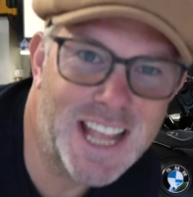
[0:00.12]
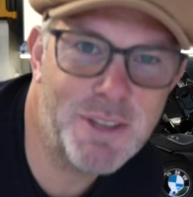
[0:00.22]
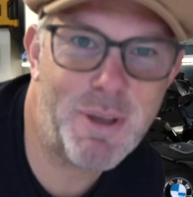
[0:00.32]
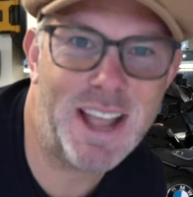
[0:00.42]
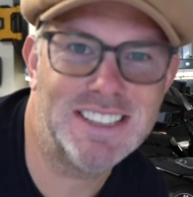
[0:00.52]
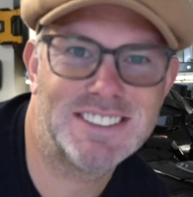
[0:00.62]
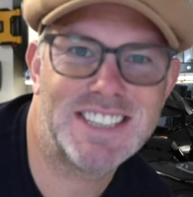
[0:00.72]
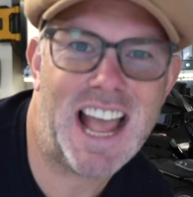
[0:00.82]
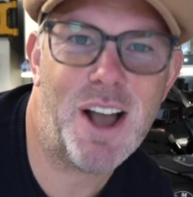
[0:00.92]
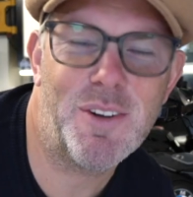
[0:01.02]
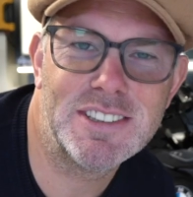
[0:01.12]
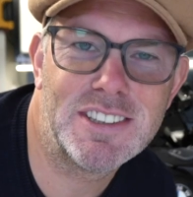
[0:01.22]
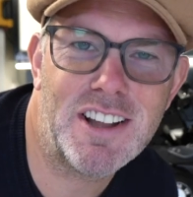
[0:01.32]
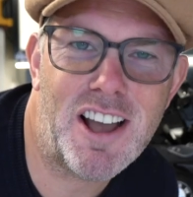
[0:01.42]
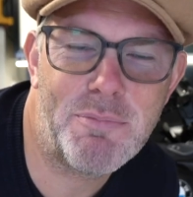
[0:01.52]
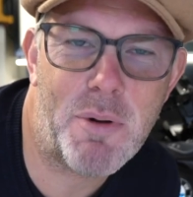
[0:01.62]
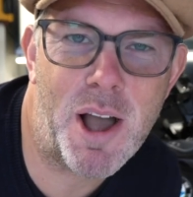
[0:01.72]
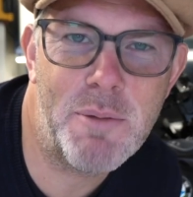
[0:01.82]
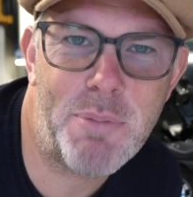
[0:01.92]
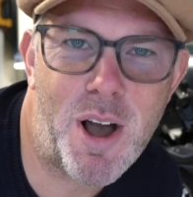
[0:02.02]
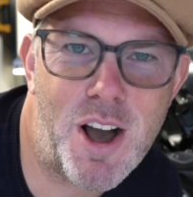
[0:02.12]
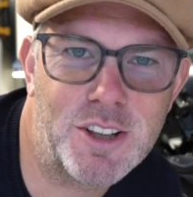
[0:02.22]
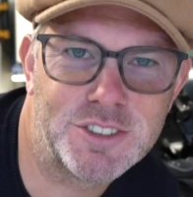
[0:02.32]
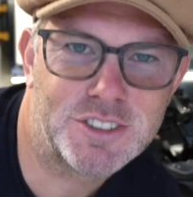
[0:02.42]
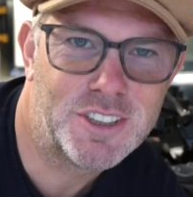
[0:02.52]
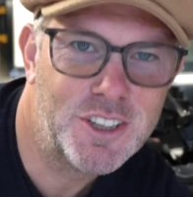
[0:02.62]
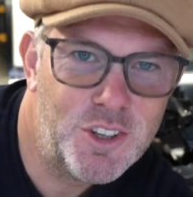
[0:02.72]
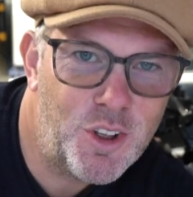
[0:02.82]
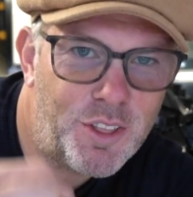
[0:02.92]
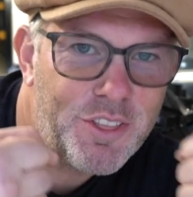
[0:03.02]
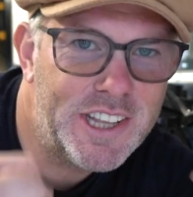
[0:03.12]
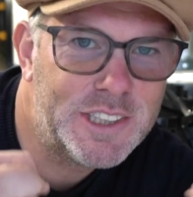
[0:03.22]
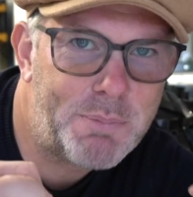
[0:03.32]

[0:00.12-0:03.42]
Inmates, how is life behind bars? Not these